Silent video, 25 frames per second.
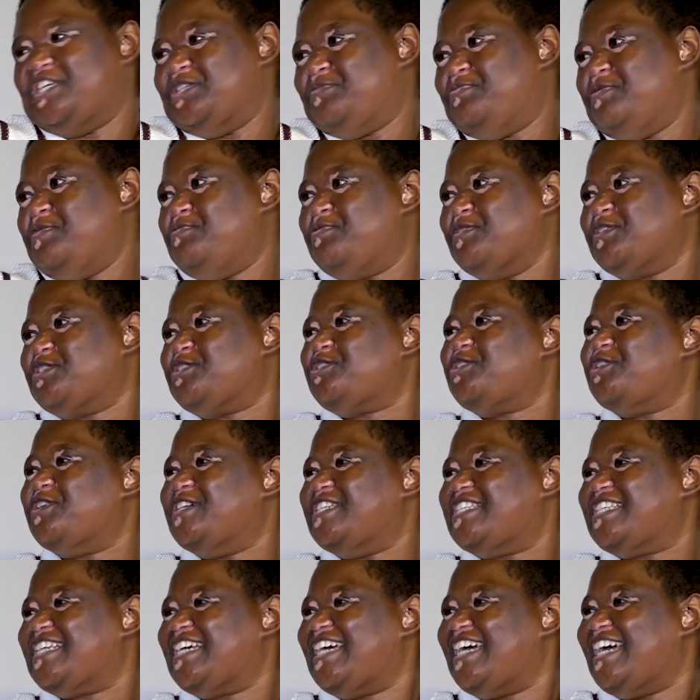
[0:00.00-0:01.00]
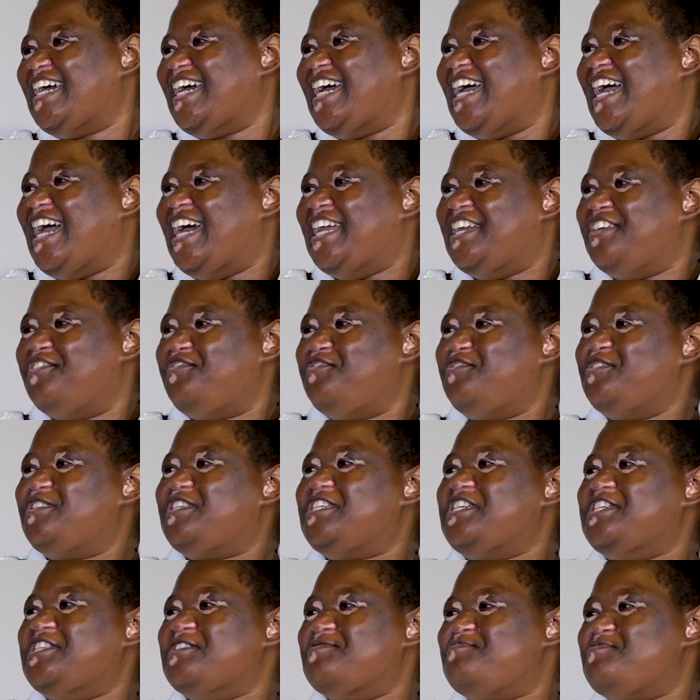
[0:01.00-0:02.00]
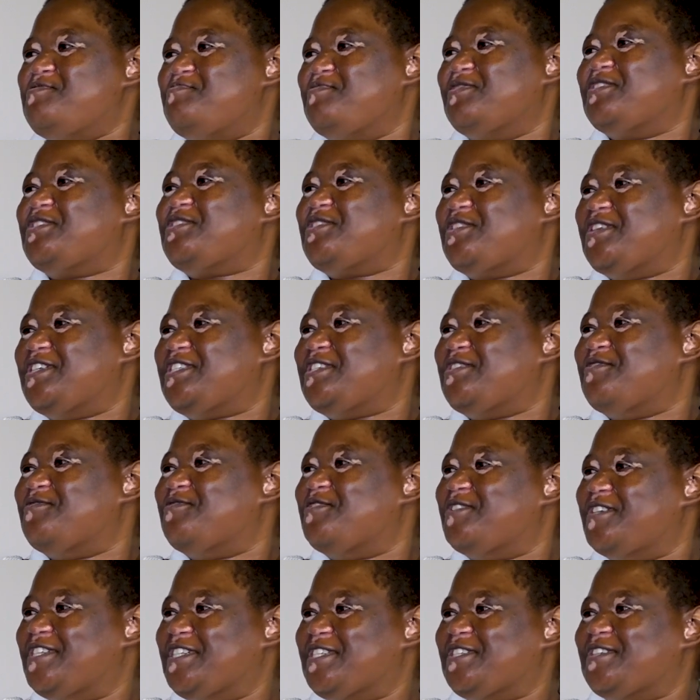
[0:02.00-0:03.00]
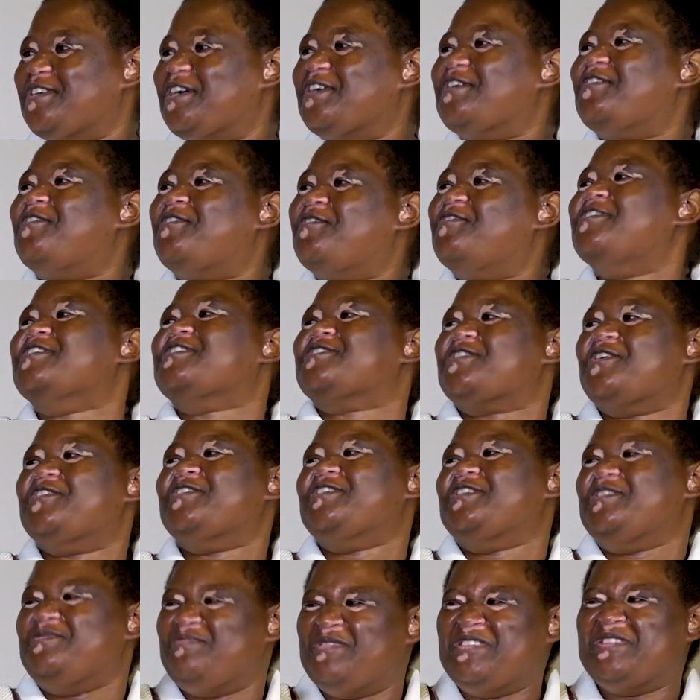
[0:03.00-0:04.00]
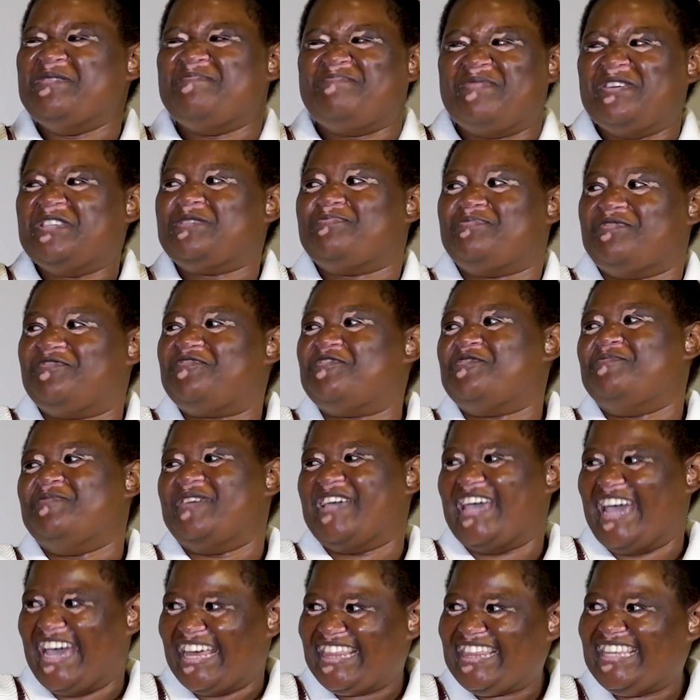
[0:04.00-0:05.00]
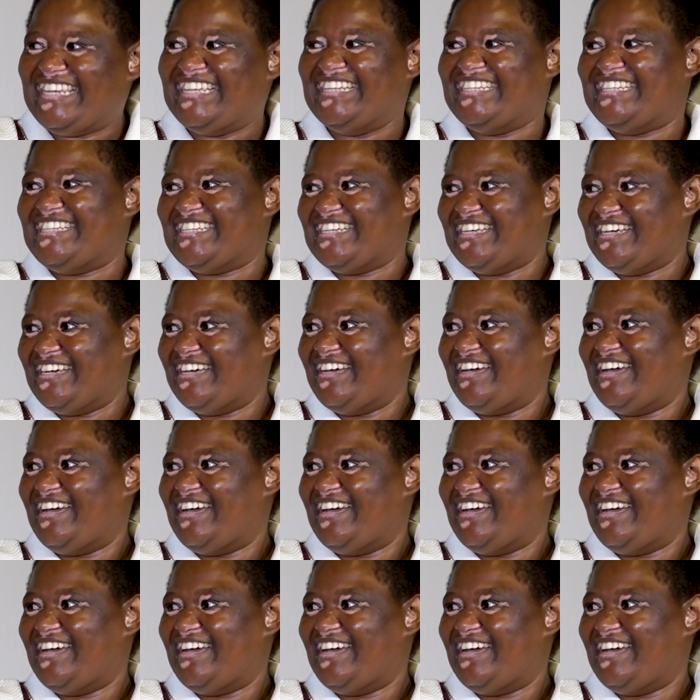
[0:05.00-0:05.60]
There's People's Choice. And if you see, the People's Choice Award is not always going to be the best performing athlete.